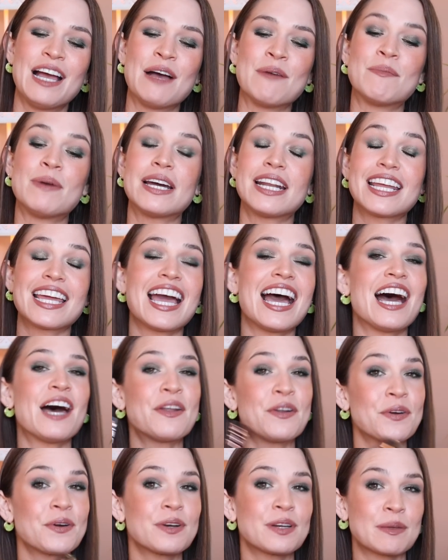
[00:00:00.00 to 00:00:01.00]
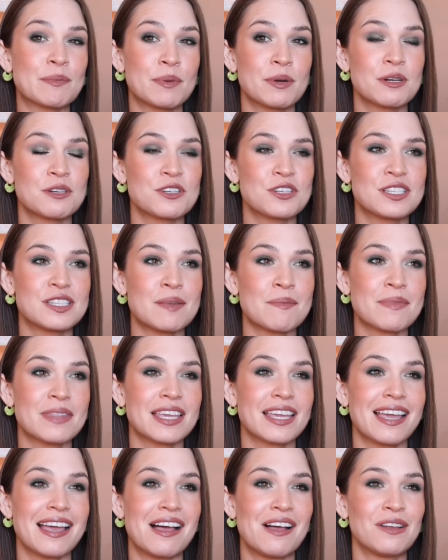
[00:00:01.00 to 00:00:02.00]
But I had already purchased
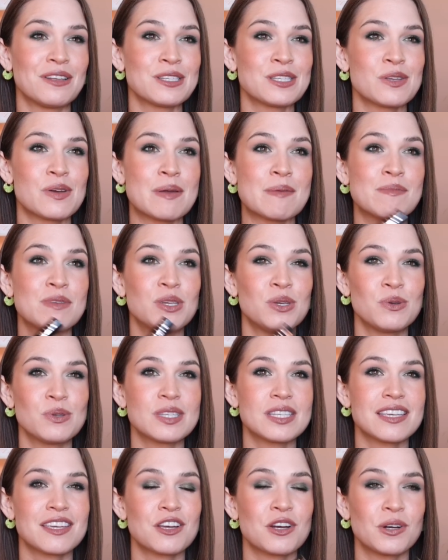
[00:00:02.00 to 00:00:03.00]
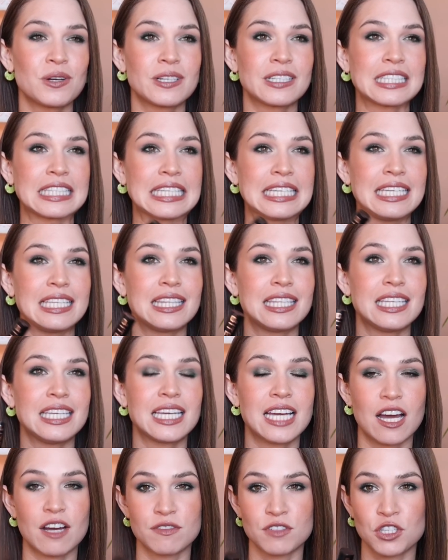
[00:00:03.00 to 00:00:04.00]
something else. So I'm using currently the
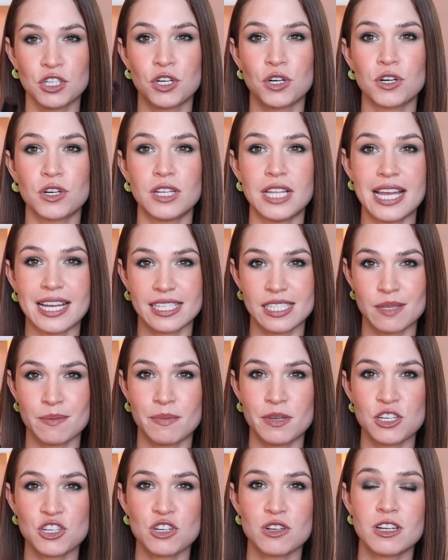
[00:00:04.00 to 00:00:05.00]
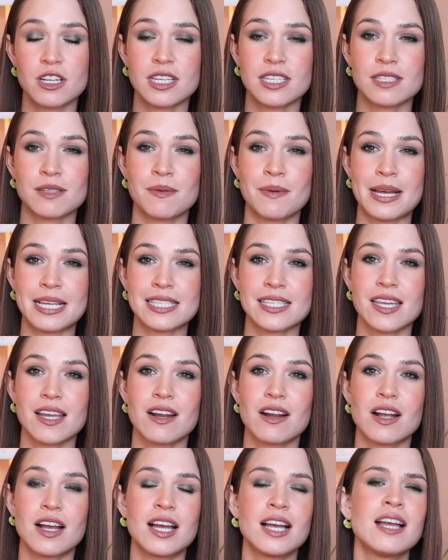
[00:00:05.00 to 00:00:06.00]
CoverGirl Exhibitionist
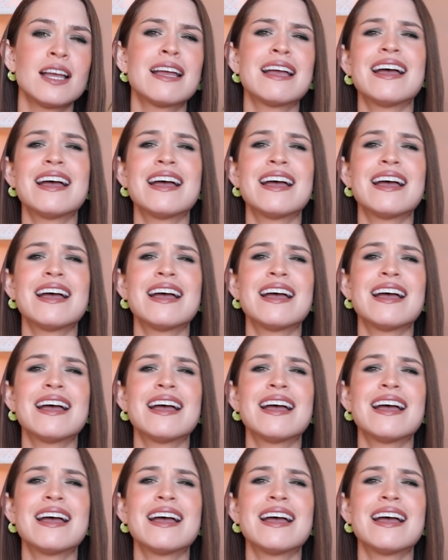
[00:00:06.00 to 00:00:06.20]
Mascara.